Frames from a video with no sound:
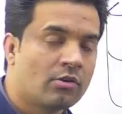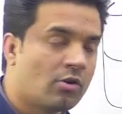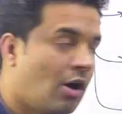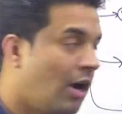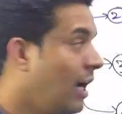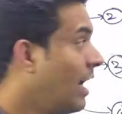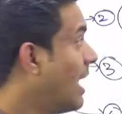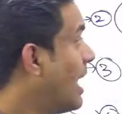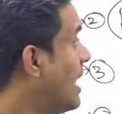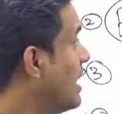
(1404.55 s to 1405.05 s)

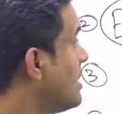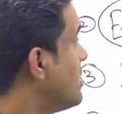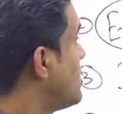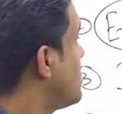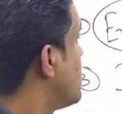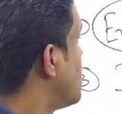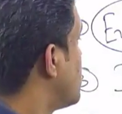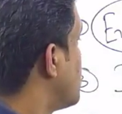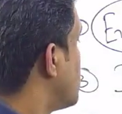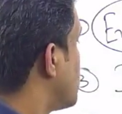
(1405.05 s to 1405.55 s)
called
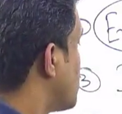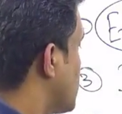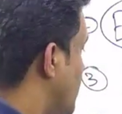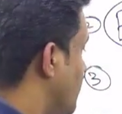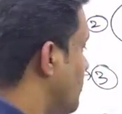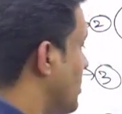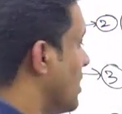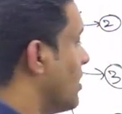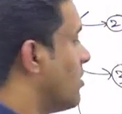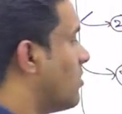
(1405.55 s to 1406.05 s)
as
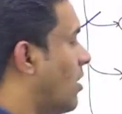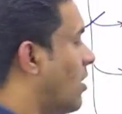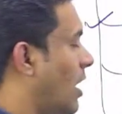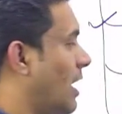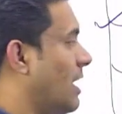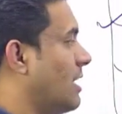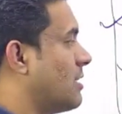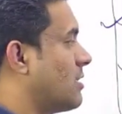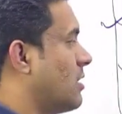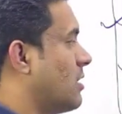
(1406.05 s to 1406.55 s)
something
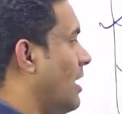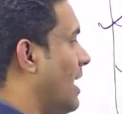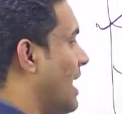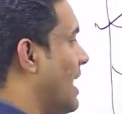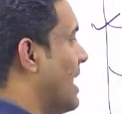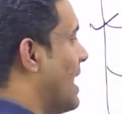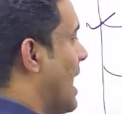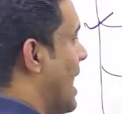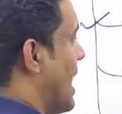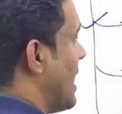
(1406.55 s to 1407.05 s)
called as the
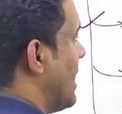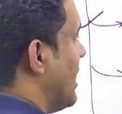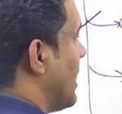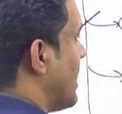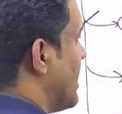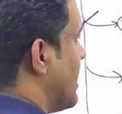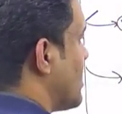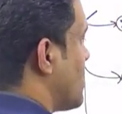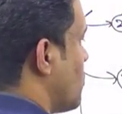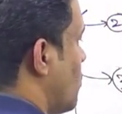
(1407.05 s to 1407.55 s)

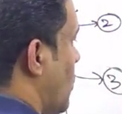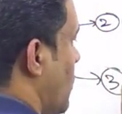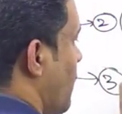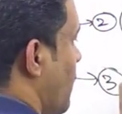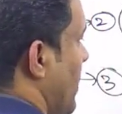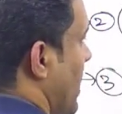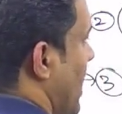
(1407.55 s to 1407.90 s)
inheritance. What